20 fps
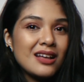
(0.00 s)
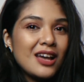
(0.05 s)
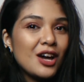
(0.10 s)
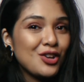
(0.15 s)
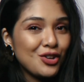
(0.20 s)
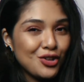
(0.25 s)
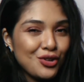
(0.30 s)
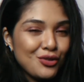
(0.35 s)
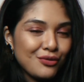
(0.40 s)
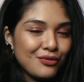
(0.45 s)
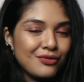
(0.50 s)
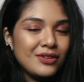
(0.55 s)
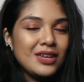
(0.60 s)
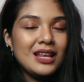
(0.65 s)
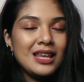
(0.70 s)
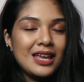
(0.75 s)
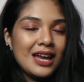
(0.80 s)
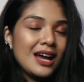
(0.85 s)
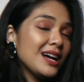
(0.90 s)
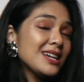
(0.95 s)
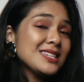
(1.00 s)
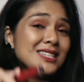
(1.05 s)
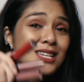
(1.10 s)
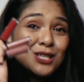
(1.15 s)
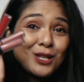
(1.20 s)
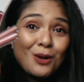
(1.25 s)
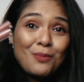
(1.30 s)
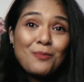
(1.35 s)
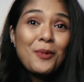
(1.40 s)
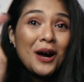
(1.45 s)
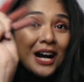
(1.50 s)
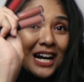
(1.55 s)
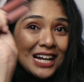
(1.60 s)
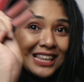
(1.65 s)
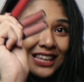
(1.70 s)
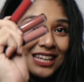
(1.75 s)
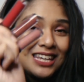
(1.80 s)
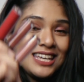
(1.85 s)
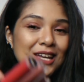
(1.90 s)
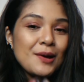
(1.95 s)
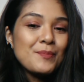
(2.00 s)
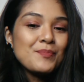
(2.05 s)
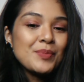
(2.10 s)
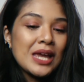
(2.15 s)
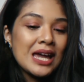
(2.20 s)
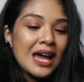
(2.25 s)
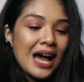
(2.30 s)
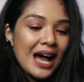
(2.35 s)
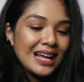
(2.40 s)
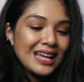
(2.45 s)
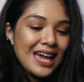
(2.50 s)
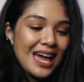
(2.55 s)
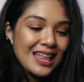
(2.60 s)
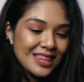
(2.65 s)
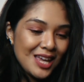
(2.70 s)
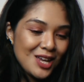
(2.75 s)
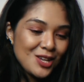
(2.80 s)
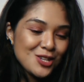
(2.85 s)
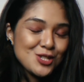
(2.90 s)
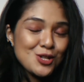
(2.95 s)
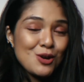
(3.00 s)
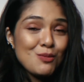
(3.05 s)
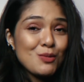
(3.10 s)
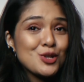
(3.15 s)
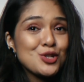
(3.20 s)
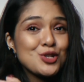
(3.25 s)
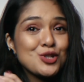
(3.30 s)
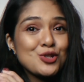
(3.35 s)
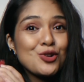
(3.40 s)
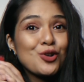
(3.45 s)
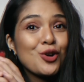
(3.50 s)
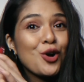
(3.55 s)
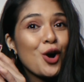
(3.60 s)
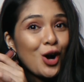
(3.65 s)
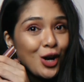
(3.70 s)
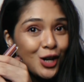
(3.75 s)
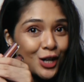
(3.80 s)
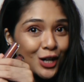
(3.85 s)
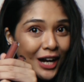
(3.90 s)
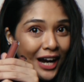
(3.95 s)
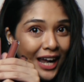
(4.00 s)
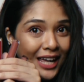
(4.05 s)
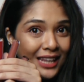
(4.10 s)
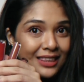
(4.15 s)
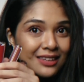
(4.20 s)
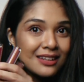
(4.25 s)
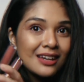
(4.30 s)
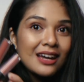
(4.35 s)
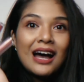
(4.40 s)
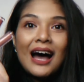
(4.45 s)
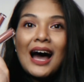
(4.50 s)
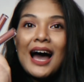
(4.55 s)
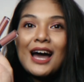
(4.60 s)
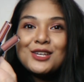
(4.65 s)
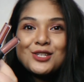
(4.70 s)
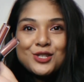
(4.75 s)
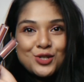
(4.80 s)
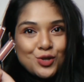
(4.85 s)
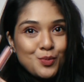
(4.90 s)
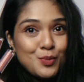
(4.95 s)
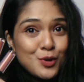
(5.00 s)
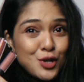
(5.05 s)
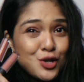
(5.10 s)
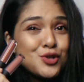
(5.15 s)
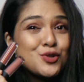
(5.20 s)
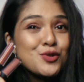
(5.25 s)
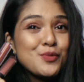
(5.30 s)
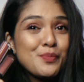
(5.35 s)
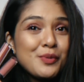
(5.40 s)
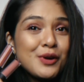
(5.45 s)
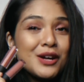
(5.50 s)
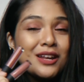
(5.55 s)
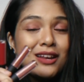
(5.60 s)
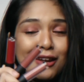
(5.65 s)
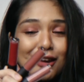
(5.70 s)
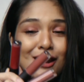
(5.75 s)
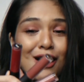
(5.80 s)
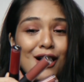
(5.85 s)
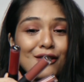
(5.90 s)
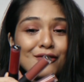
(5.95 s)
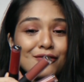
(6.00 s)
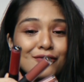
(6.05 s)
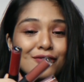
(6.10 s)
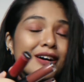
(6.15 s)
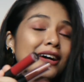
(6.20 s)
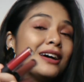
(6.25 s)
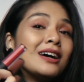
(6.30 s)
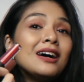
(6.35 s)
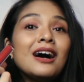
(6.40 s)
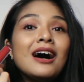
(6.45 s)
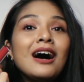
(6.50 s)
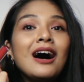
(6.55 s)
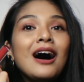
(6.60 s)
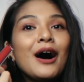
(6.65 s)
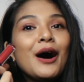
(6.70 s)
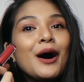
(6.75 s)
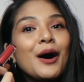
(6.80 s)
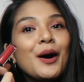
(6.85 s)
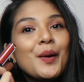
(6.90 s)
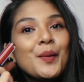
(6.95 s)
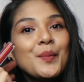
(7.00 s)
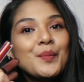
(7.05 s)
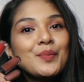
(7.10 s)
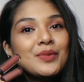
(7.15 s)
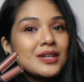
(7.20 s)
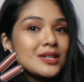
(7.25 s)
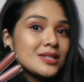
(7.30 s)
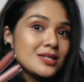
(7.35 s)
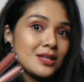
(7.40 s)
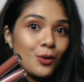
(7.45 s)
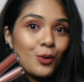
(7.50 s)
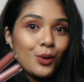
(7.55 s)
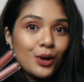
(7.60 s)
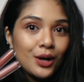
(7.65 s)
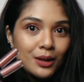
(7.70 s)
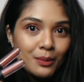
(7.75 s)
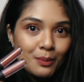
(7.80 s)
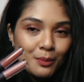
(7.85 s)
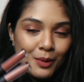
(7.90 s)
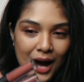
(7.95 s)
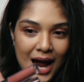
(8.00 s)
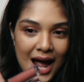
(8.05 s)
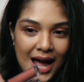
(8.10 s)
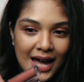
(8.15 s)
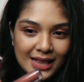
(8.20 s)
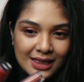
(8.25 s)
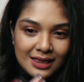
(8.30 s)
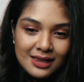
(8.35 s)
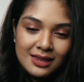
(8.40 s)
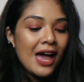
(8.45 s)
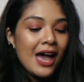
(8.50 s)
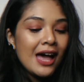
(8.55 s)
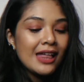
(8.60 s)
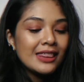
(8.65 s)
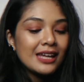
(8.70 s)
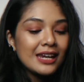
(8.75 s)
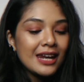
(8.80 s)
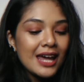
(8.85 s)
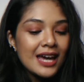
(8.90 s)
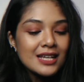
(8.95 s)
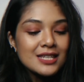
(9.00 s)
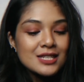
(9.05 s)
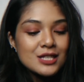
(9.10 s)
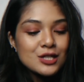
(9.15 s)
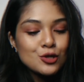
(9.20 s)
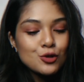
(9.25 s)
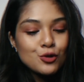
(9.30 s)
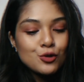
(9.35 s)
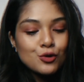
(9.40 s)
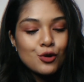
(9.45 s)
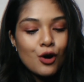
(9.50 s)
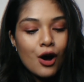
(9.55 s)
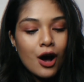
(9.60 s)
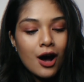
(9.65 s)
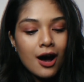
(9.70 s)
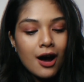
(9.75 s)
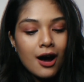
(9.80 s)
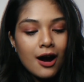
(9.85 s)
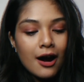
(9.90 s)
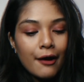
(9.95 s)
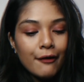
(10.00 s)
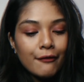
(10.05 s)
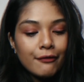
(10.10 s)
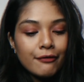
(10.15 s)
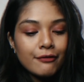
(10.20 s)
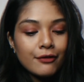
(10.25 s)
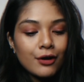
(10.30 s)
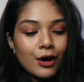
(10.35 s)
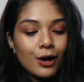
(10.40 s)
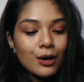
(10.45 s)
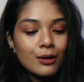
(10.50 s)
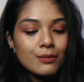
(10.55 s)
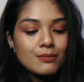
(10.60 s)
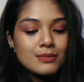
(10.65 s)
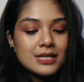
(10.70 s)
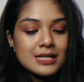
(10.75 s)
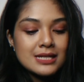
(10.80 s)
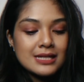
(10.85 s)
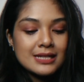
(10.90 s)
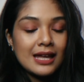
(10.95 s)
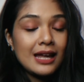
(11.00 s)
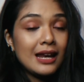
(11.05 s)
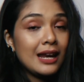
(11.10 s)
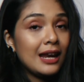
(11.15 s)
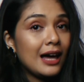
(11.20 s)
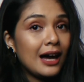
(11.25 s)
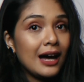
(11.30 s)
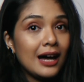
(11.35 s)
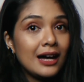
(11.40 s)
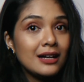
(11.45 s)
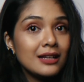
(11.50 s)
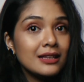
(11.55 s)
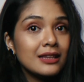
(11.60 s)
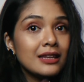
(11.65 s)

Ganun yung feel niya. Kasi it's a party. Again, thank you so much to Colourette. I super, super love this local brand. The next two are from Stila.